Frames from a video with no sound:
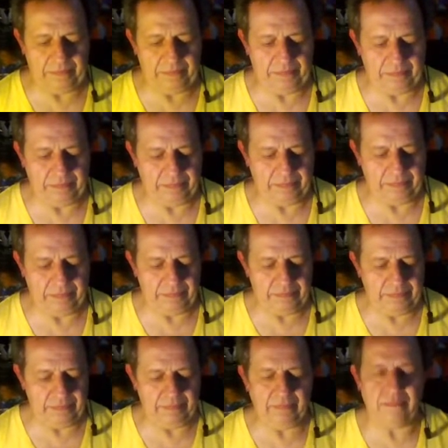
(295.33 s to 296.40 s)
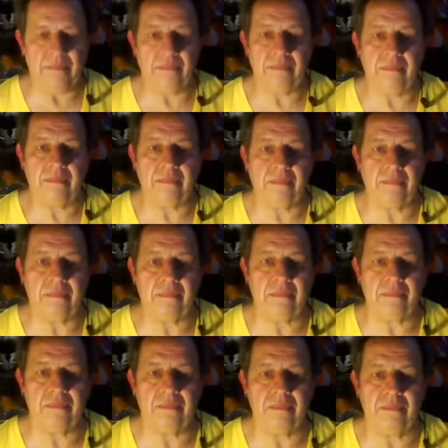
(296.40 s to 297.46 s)

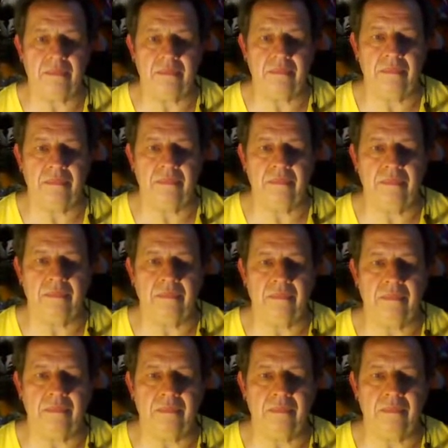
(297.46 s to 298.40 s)
No words are spoken by the person on screen.